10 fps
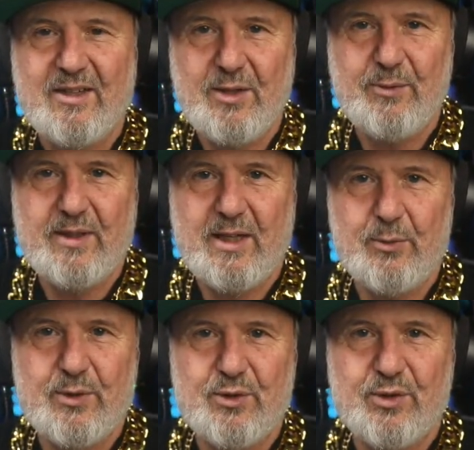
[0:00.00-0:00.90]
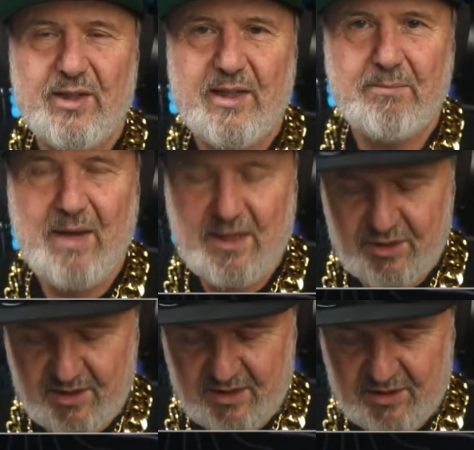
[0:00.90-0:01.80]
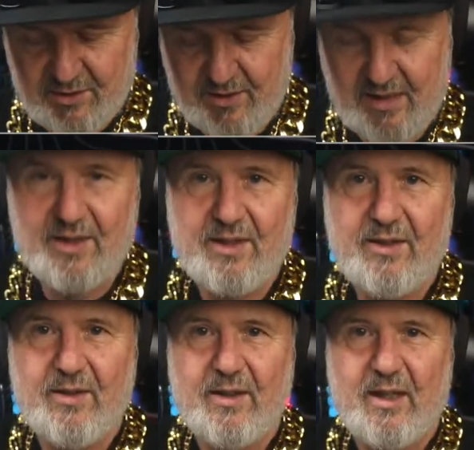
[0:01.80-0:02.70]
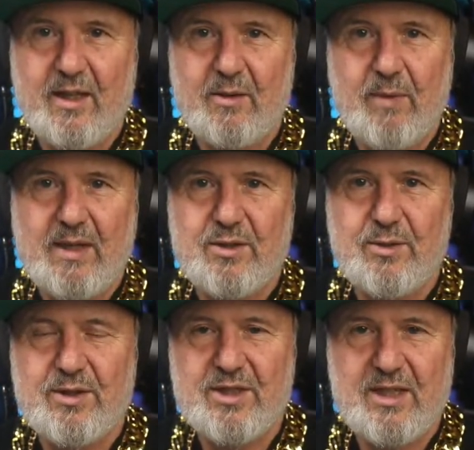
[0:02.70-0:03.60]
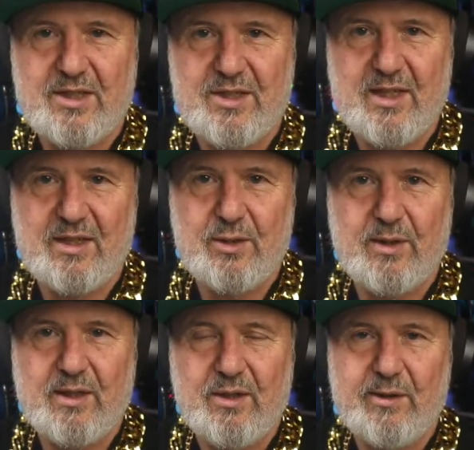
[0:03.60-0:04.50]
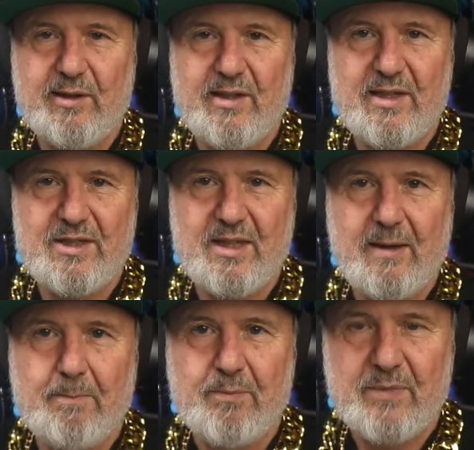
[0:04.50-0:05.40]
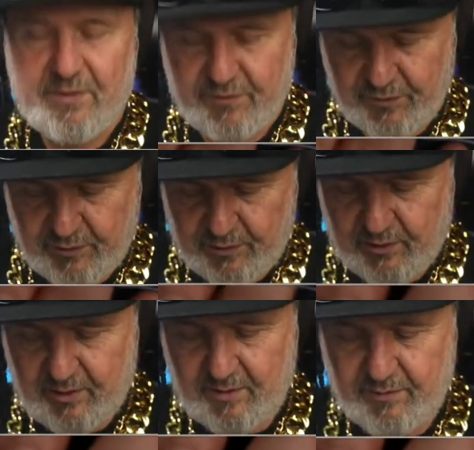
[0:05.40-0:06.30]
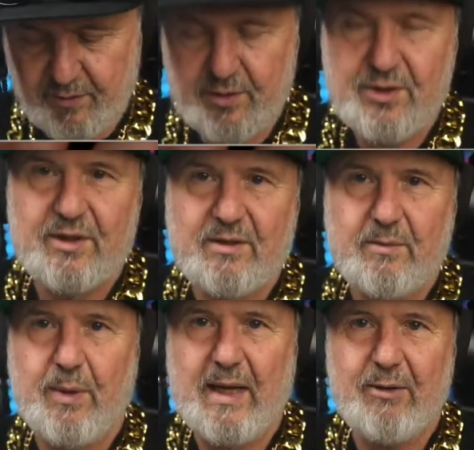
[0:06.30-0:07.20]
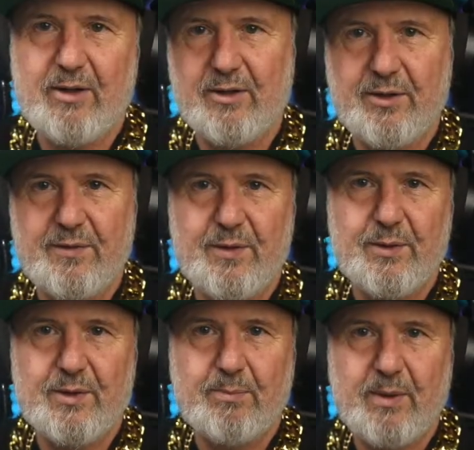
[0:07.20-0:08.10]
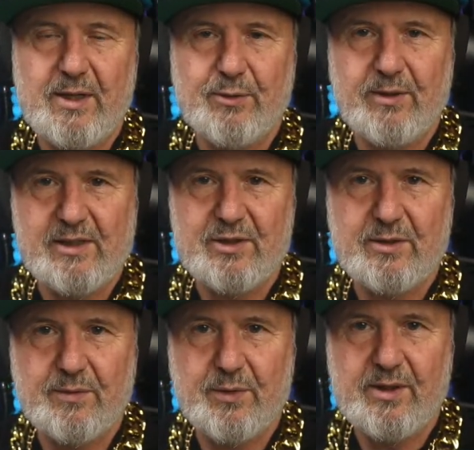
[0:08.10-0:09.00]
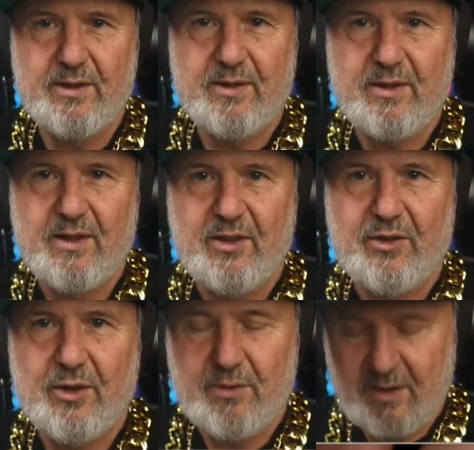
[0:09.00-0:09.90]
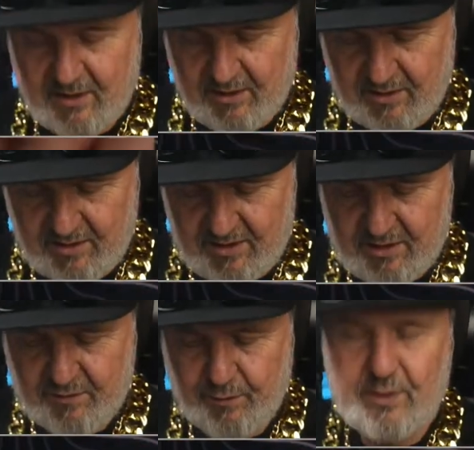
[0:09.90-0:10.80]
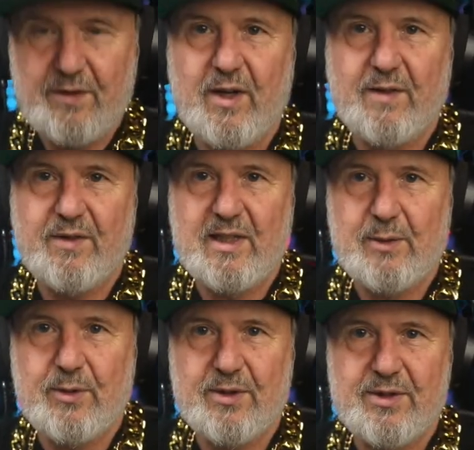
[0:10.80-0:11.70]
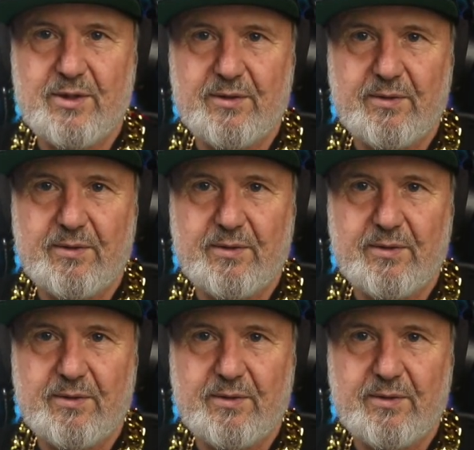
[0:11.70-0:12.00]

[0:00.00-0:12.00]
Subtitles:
And generally I would try and match these two together. It makes good sense that you are utilising the full conversion power of your bidirectional inverter. So this is 45 kilowatts